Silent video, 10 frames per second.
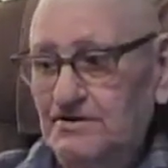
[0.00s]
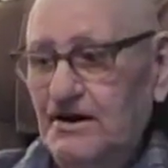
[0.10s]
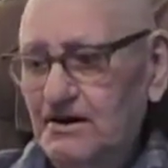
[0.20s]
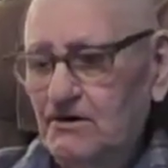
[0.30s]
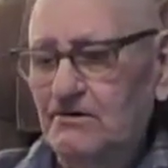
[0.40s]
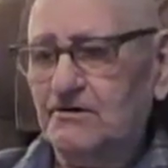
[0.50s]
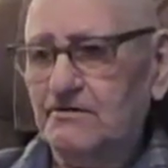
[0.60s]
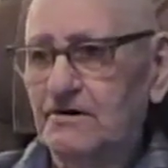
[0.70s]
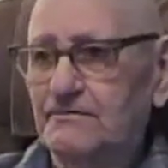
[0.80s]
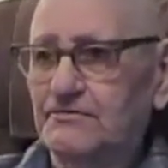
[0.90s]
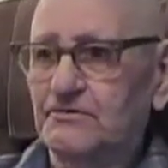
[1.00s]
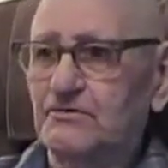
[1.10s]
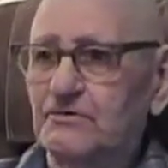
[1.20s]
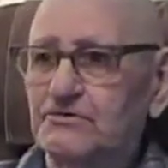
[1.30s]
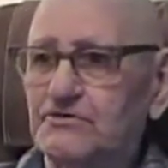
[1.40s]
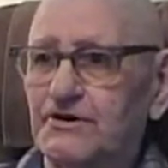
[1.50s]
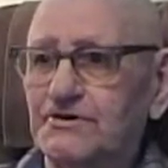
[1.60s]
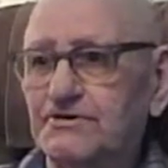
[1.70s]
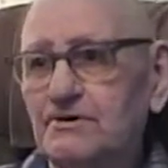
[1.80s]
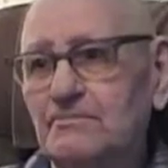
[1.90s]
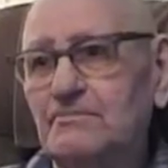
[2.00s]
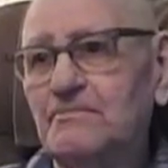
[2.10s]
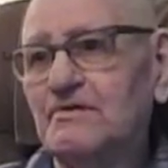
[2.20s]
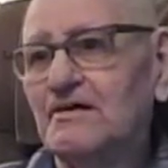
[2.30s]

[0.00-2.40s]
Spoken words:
that hard enough, you're going to skin something.